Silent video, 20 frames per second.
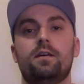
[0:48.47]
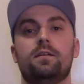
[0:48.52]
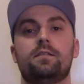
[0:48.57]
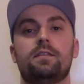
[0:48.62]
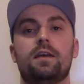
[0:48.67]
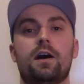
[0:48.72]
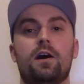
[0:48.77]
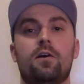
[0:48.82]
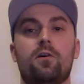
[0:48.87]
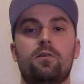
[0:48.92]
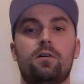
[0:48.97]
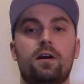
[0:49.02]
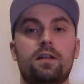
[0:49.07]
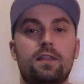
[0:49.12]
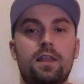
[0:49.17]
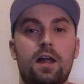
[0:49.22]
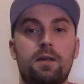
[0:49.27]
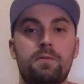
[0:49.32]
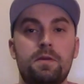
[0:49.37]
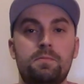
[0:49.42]
Now, a
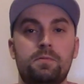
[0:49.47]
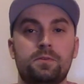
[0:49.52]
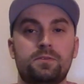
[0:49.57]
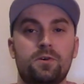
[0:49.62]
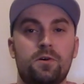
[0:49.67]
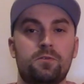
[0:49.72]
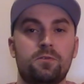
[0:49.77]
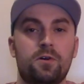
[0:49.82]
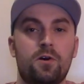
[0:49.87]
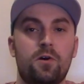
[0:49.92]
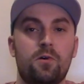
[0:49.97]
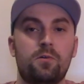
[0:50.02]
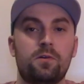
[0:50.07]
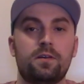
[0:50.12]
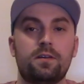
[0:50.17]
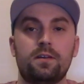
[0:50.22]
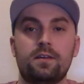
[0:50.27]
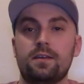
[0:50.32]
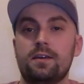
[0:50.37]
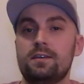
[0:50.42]
lot of people don't know,
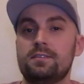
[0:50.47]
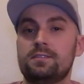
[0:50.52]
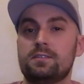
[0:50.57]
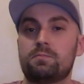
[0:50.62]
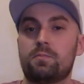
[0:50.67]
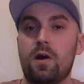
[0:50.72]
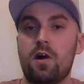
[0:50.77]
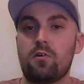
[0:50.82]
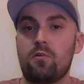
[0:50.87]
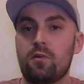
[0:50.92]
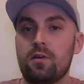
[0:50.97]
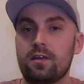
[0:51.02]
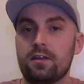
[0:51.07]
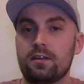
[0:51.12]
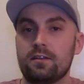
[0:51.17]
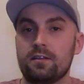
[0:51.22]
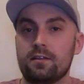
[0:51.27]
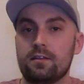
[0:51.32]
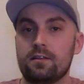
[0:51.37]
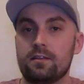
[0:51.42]
is this Bronco going
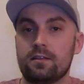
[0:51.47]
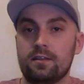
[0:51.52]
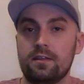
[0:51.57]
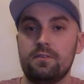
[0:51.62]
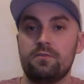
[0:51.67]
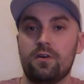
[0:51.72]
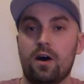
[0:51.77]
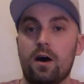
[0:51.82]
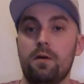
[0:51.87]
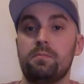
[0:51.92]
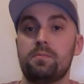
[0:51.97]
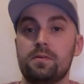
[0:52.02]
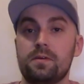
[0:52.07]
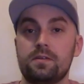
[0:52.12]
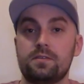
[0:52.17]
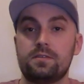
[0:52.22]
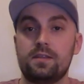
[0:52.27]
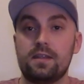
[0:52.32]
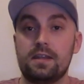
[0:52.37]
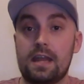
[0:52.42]
to live up
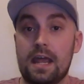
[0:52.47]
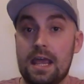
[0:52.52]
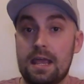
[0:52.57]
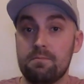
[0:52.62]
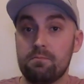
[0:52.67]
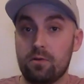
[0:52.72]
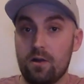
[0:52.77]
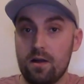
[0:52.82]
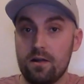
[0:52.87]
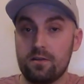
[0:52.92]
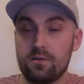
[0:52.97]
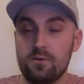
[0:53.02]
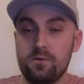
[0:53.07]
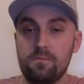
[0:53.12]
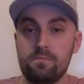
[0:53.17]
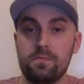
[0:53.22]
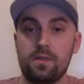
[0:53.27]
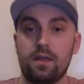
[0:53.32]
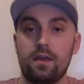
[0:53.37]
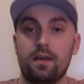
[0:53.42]
to the name
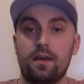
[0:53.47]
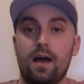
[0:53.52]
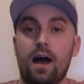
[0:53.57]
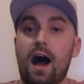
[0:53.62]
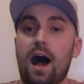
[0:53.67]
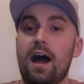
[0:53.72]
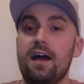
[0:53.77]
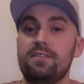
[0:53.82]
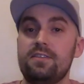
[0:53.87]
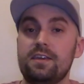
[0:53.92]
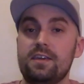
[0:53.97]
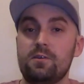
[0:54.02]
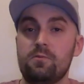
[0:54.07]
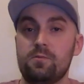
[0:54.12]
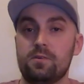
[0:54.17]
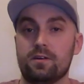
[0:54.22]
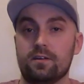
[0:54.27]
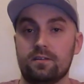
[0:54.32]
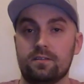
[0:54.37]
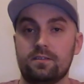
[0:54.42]
Bronco? I think it
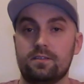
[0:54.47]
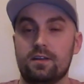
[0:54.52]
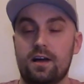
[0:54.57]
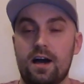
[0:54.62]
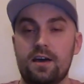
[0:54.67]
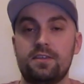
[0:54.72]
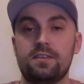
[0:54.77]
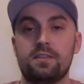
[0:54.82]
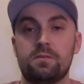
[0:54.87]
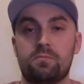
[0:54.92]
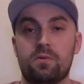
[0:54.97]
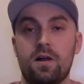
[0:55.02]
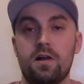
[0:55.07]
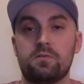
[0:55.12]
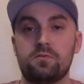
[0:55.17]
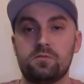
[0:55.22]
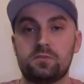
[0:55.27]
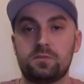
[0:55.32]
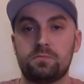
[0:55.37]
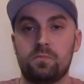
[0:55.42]
will. I think the
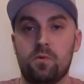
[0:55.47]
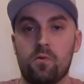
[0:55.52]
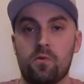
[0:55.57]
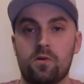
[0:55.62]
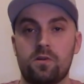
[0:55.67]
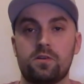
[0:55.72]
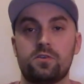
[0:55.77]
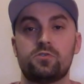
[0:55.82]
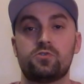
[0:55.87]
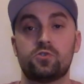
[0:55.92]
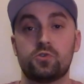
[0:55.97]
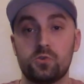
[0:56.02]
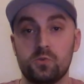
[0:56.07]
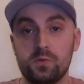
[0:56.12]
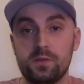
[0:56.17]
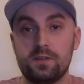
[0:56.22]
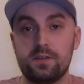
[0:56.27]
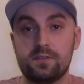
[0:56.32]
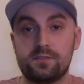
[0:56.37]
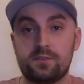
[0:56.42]
Bronco Sport
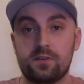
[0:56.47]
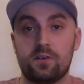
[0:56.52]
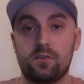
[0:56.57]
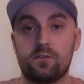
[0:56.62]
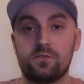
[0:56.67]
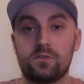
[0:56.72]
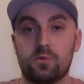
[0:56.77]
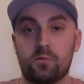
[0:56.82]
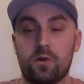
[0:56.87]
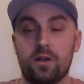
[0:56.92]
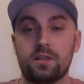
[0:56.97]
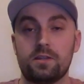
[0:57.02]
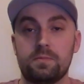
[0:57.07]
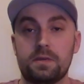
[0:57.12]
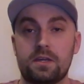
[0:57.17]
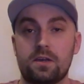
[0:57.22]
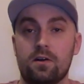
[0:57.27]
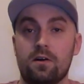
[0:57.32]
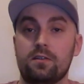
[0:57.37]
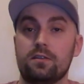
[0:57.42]
truly deserves the right to be
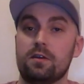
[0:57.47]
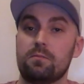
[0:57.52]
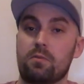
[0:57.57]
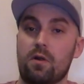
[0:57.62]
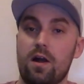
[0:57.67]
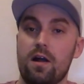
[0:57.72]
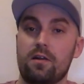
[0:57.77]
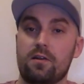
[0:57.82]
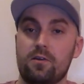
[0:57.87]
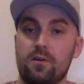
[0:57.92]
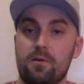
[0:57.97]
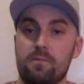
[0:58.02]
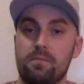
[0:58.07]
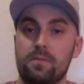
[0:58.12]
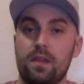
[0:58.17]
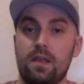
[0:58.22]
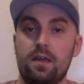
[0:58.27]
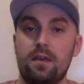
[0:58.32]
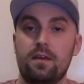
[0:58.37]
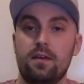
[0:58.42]
called a Bronco.
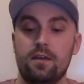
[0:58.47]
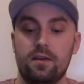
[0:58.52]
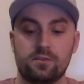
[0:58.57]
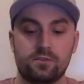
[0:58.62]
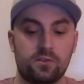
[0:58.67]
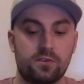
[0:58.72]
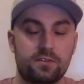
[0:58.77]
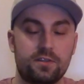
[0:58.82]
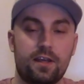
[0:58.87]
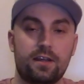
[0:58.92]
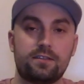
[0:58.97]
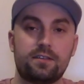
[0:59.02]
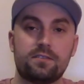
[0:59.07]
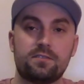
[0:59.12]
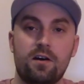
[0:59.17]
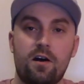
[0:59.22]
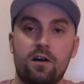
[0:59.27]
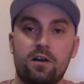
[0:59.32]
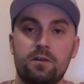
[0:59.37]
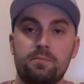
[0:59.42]
So there's a lot to
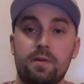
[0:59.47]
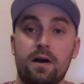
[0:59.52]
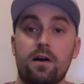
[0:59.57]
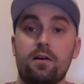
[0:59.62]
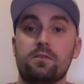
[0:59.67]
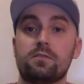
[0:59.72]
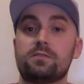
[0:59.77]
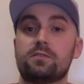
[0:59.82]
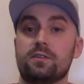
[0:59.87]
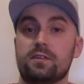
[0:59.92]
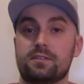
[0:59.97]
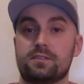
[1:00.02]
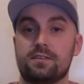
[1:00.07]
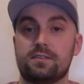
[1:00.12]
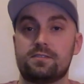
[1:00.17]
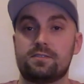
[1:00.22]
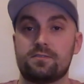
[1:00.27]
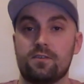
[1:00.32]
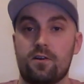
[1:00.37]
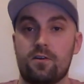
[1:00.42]
talk about, so let's get
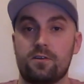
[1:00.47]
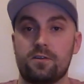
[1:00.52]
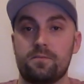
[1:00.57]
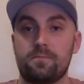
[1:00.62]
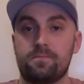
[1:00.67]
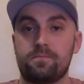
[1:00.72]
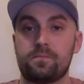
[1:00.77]
started.